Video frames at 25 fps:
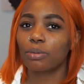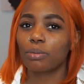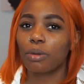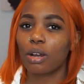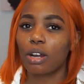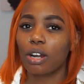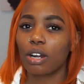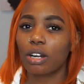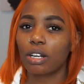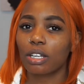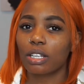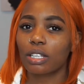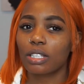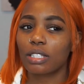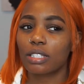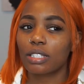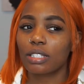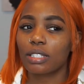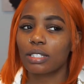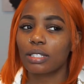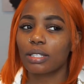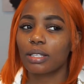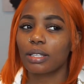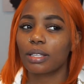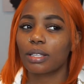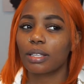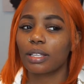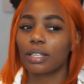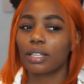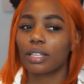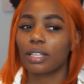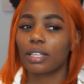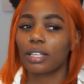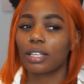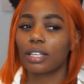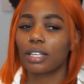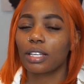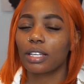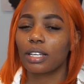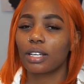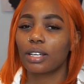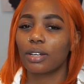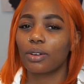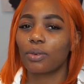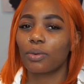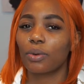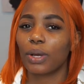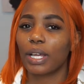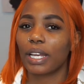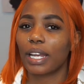marks
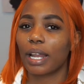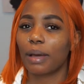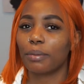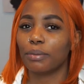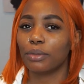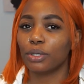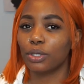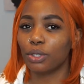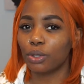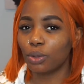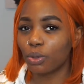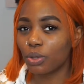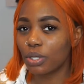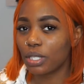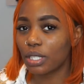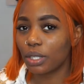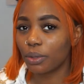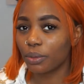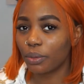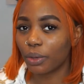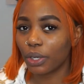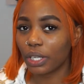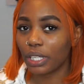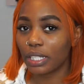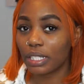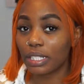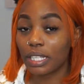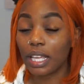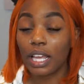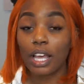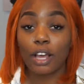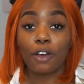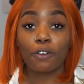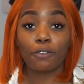when I'm losing weight?